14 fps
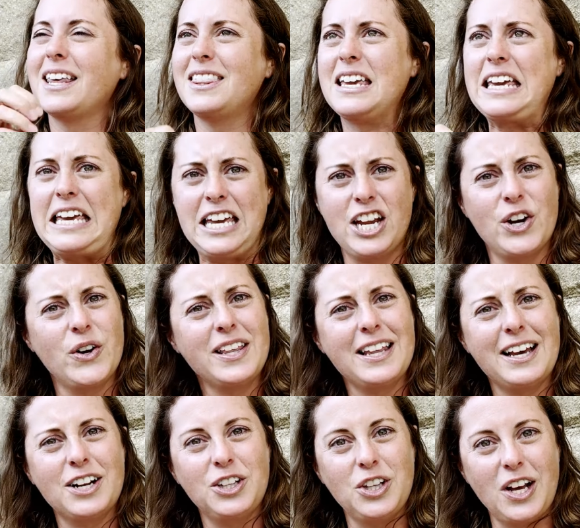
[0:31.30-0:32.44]
think hearing
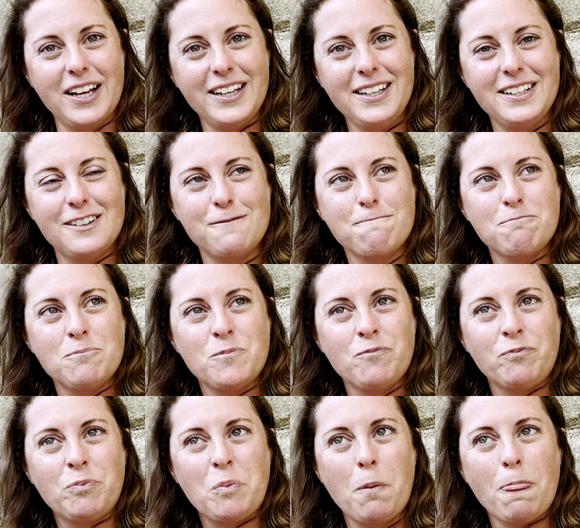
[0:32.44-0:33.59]
that a lot
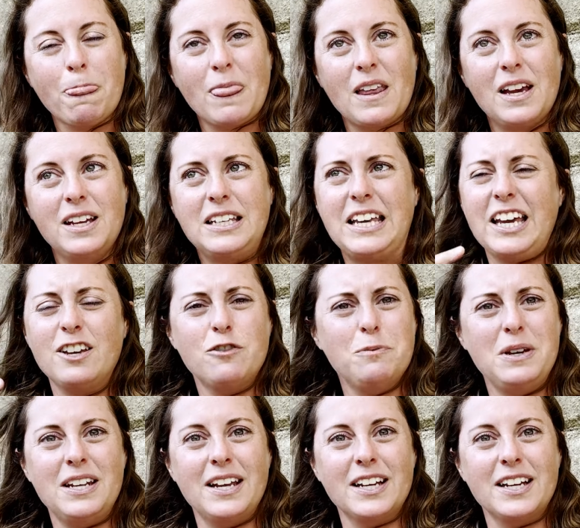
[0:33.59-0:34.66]
gave me an